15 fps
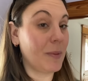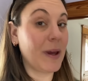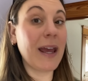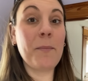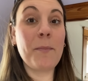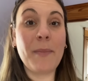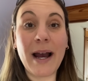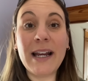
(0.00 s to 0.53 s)

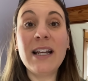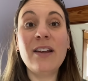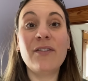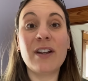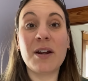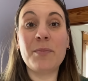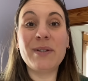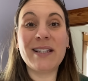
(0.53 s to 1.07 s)
It might
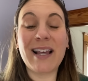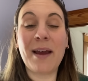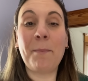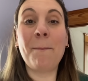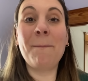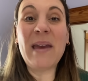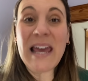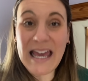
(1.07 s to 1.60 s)
even upset
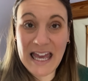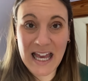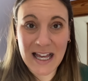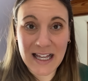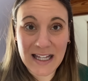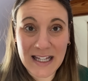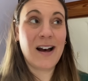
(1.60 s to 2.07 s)
me.